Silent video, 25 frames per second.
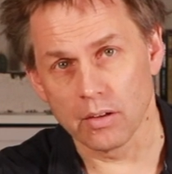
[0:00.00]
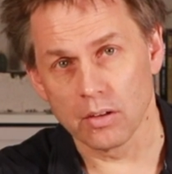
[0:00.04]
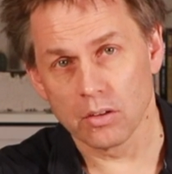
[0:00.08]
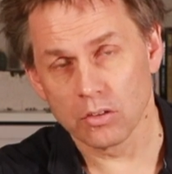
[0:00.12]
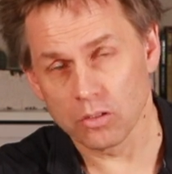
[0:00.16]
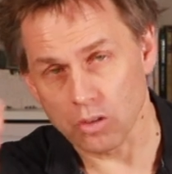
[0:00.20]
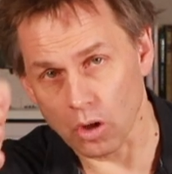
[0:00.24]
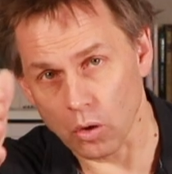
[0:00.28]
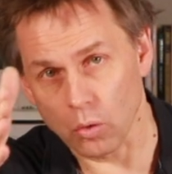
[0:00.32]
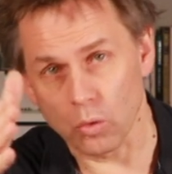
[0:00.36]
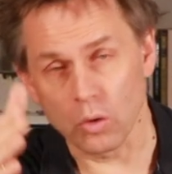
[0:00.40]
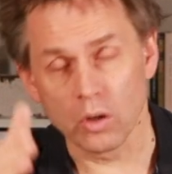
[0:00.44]

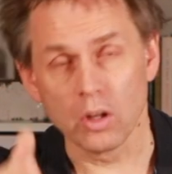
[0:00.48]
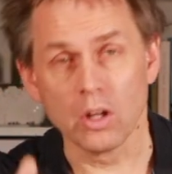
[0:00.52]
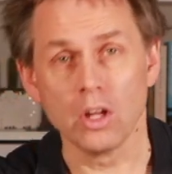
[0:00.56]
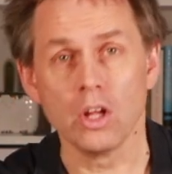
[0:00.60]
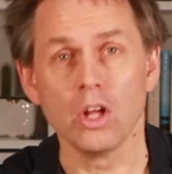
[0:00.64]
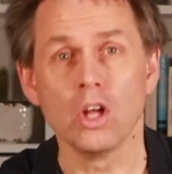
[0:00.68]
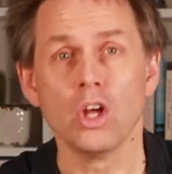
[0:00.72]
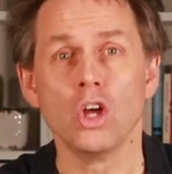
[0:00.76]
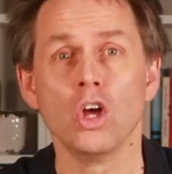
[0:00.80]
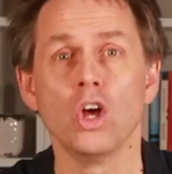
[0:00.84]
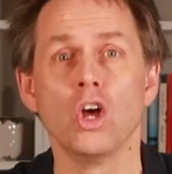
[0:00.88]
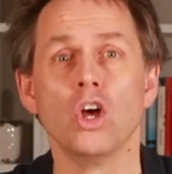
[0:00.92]
So
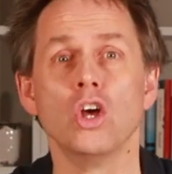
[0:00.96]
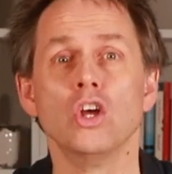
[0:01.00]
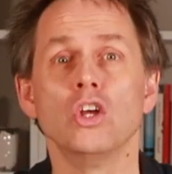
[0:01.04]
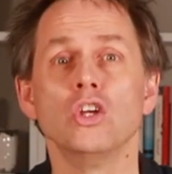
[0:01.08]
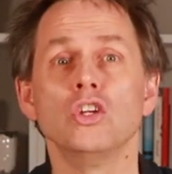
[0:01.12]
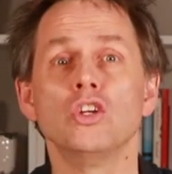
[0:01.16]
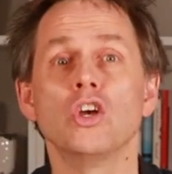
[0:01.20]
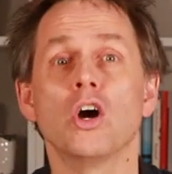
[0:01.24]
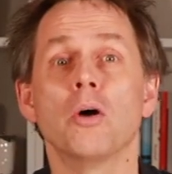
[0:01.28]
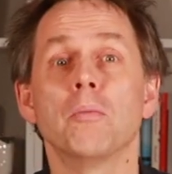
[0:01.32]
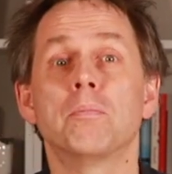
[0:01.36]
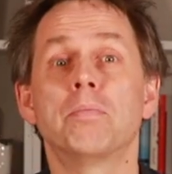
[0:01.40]

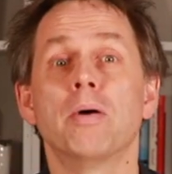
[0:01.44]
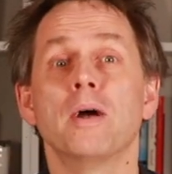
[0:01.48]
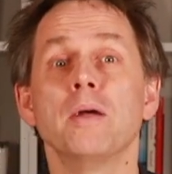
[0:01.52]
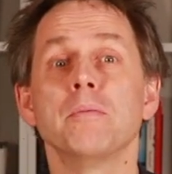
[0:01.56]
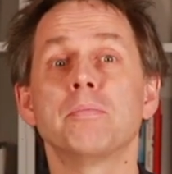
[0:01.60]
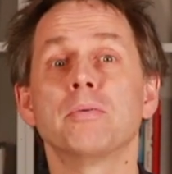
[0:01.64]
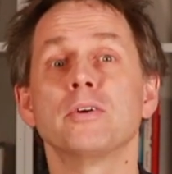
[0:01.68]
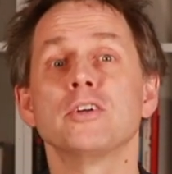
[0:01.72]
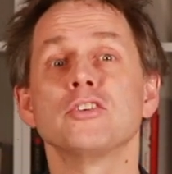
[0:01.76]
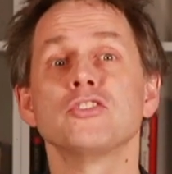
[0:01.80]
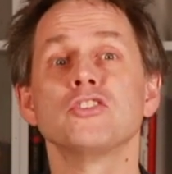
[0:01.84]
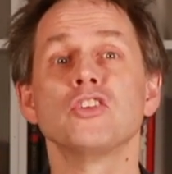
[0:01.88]
your
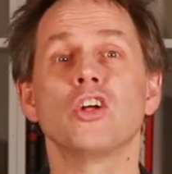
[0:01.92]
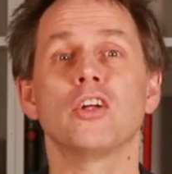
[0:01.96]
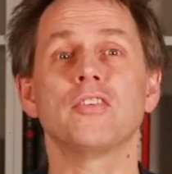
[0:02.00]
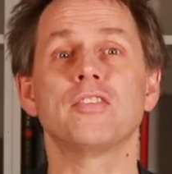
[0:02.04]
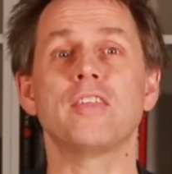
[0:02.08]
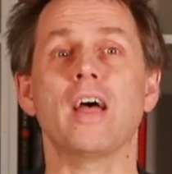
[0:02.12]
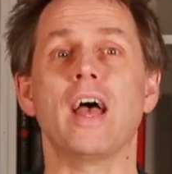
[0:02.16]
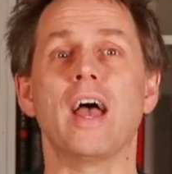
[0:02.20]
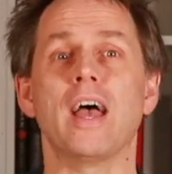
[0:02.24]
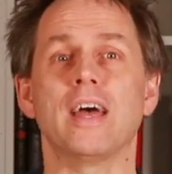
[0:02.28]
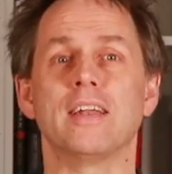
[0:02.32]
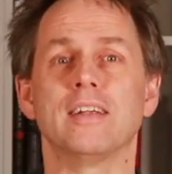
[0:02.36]
paper is not
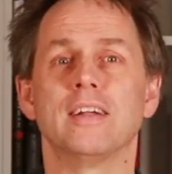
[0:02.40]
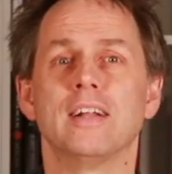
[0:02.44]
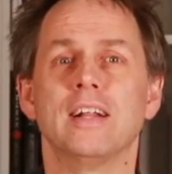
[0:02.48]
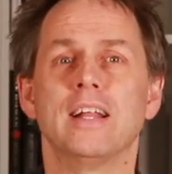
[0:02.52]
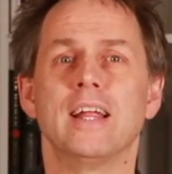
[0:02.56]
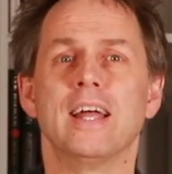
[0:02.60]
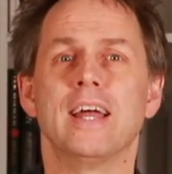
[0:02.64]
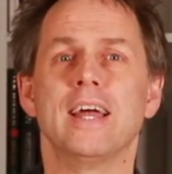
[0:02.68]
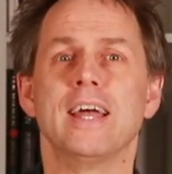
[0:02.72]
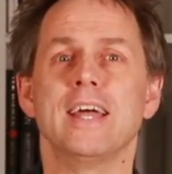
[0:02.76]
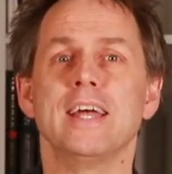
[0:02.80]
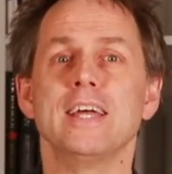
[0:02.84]
dead;
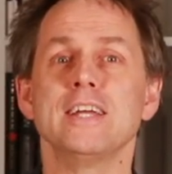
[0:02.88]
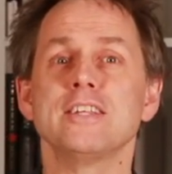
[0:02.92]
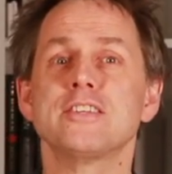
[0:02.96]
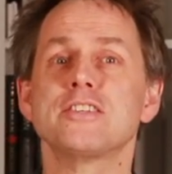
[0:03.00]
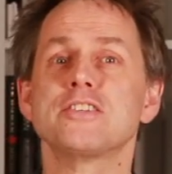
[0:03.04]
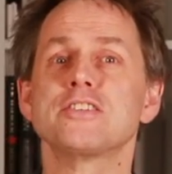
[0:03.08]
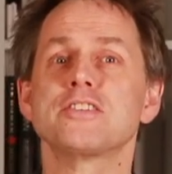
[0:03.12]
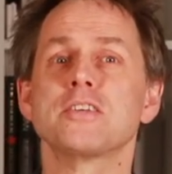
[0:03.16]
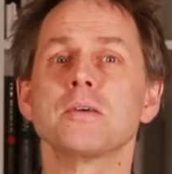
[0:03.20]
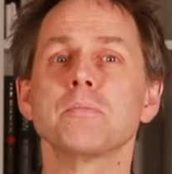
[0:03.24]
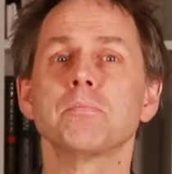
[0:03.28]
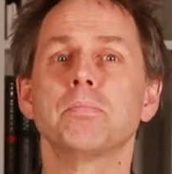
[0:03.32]

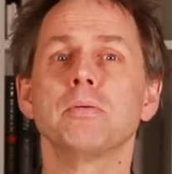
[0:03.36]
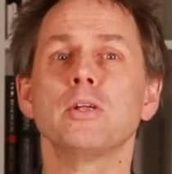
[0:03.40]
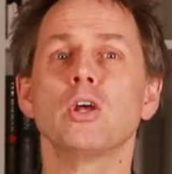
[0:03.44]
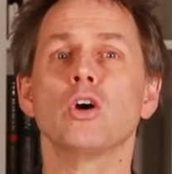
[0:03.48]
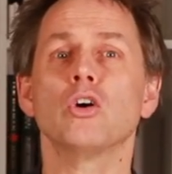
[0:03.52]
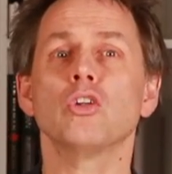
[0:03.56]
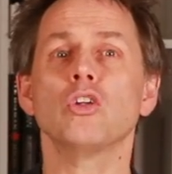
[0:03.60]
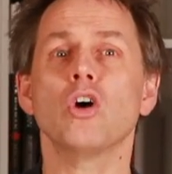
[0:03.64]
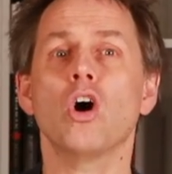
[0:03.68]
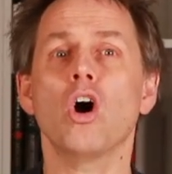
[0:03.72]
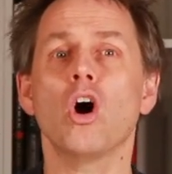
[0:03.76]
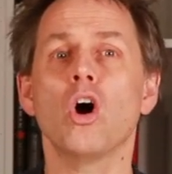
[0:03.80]
It's simply
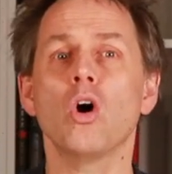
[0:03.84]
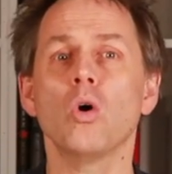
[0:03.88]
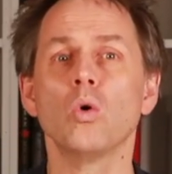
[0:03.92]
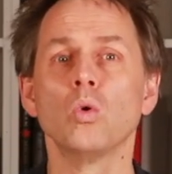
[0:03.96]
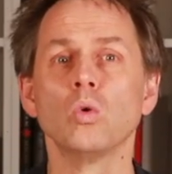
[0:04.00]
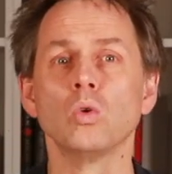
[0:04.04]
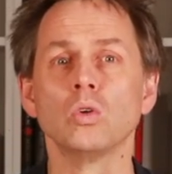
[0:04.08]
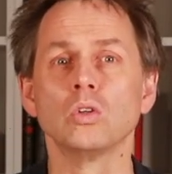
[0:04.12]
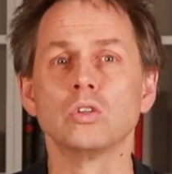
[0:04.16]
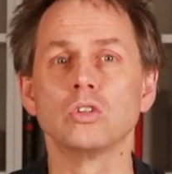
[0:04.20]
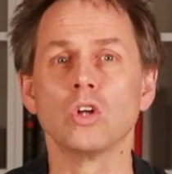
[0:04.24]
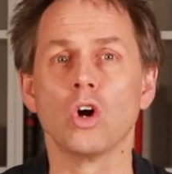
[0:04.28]
on
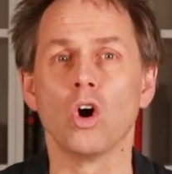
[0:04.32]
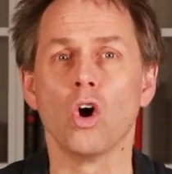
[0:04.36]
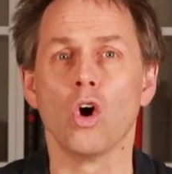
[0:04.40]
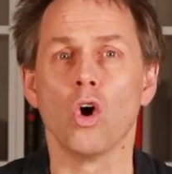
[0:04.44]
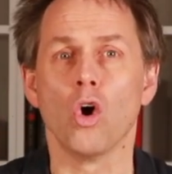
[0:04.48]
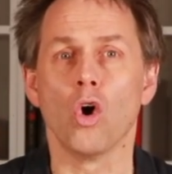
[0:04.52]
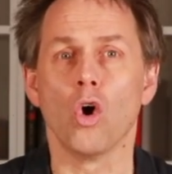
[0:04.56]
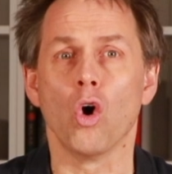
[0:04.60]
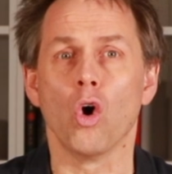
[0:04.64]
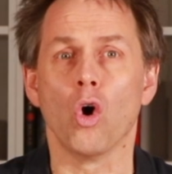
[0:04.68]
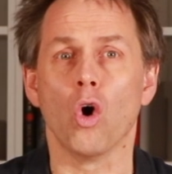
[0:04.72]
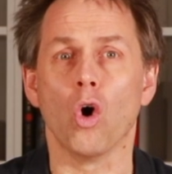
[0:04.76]
hold
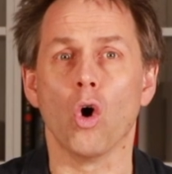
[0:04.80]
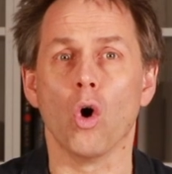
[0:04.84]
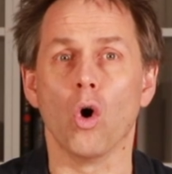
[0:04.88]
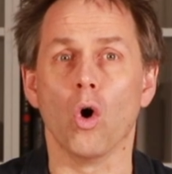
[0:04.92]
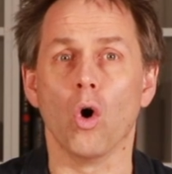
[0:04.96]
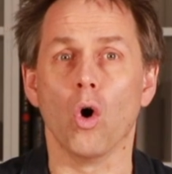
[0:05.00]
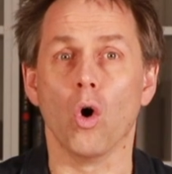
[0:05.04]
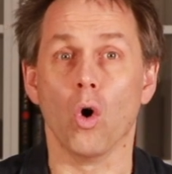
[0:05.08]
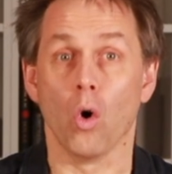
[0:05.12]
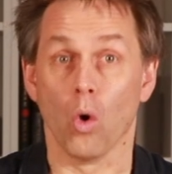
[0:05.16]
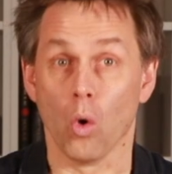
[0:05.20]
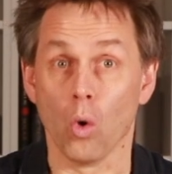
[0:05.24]

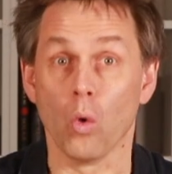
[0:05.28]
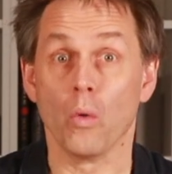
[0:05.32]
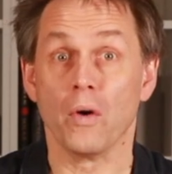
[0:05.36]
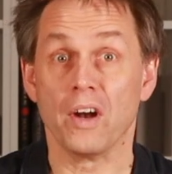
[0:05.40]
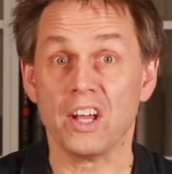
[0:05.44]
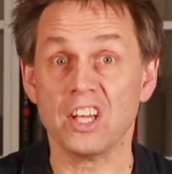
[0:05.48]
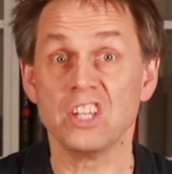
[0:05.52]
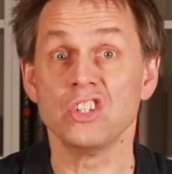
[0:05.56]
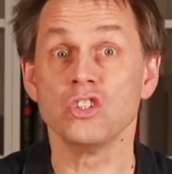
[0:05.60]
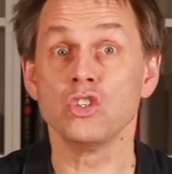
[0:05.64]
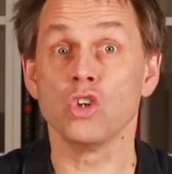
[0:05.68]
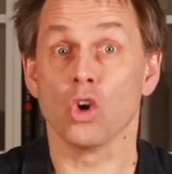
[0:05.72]

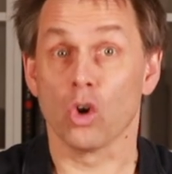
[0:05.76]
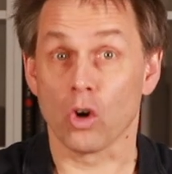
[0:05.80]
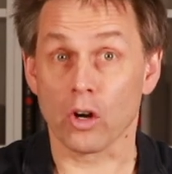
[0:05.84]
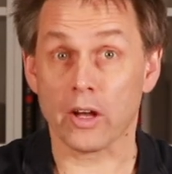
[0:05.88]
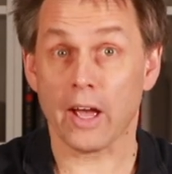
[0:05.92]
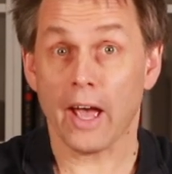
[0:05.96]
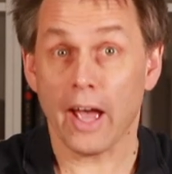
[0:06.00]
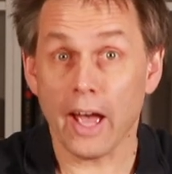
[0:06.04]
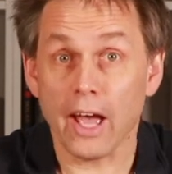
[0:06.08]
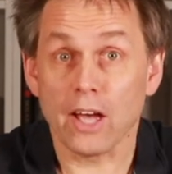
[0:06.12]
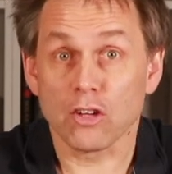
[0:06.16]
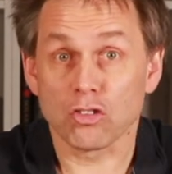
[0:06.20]
or in your
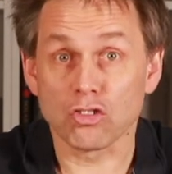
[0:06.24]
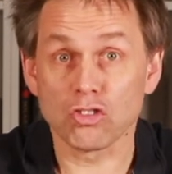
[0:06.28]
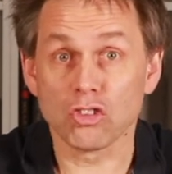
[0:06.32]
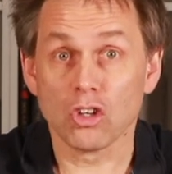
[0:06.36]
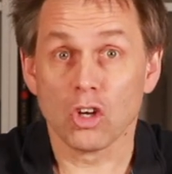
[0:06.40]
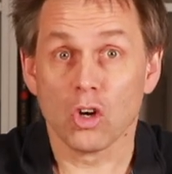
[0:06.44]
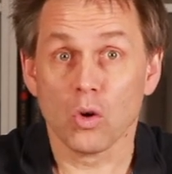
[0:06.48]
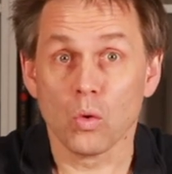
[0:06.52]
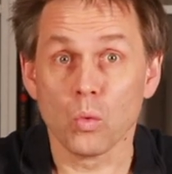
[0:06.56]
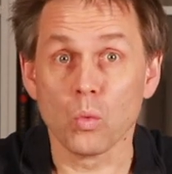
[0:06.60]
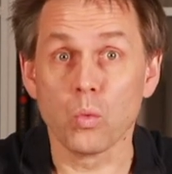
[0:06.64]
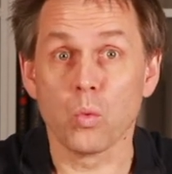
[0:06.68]
cache,
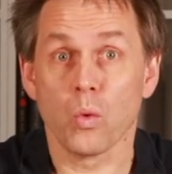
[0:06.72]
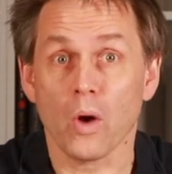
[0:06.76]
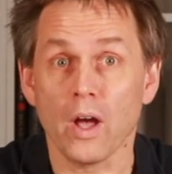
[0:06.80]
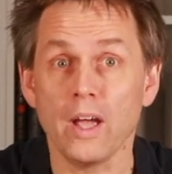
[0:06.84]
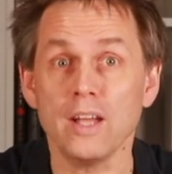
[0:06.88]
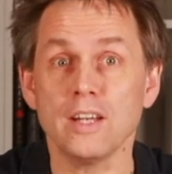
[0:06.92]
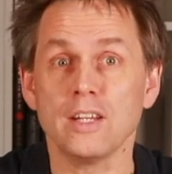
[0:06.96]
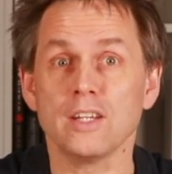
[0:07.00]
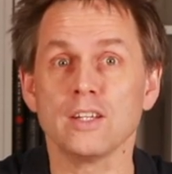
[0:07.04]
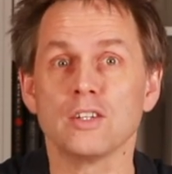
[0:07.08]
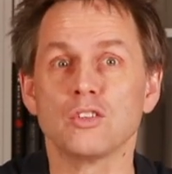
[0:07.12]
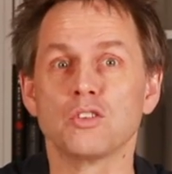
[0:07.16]

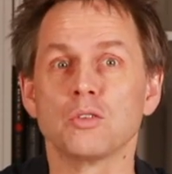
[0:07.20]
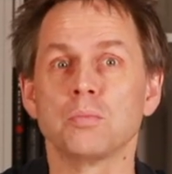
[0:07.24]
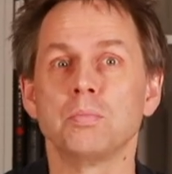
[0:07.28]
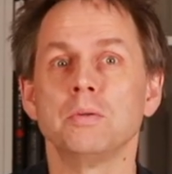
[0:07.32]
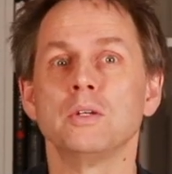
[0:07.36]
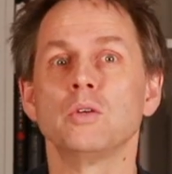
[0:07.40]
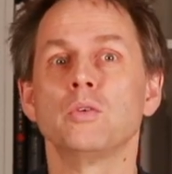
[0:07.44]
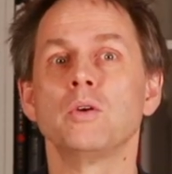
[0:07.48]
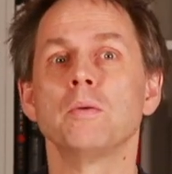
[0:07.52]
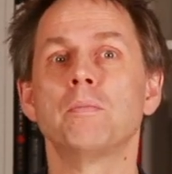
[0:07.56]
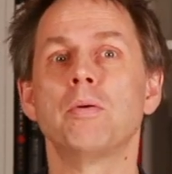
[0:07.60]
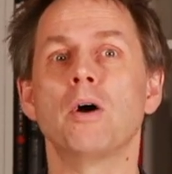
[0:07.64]
waiting to
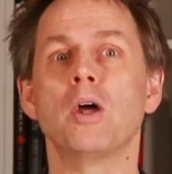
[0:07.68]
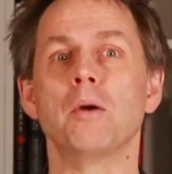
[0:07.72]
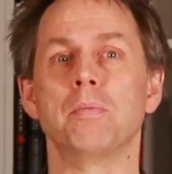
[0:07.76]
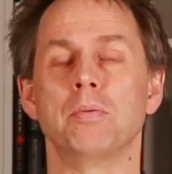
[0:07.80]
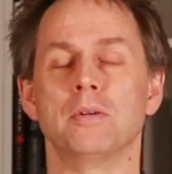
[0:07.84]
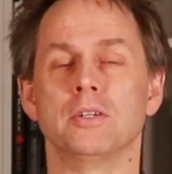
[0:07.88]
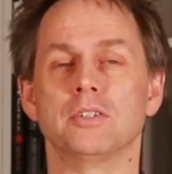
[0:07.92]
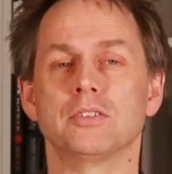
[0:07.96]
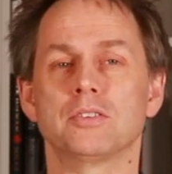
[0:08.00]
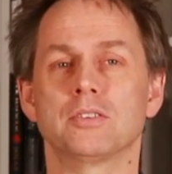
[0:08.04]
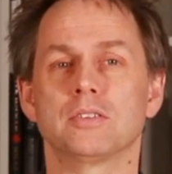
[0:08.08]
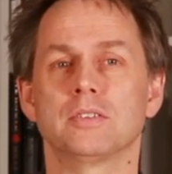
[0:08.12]
be
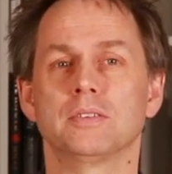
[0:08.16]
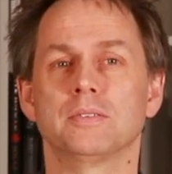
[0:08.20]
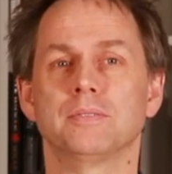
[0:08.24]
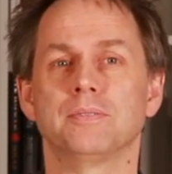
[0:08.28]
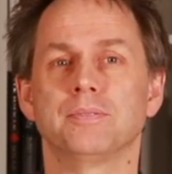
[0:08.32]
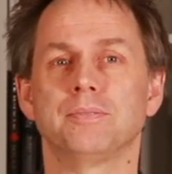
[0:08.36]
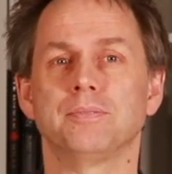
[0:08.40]
repurposed.